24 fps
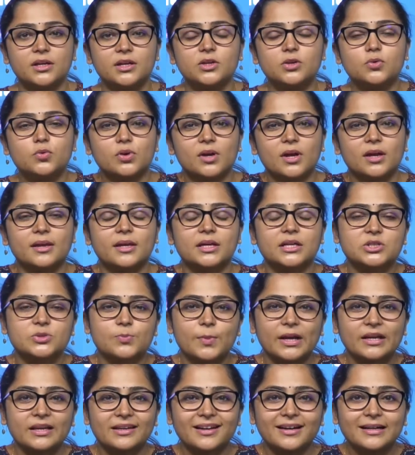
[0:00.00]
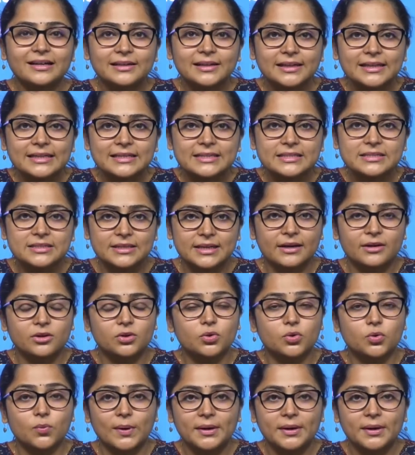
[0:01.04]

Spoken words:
you can expect at least 10 to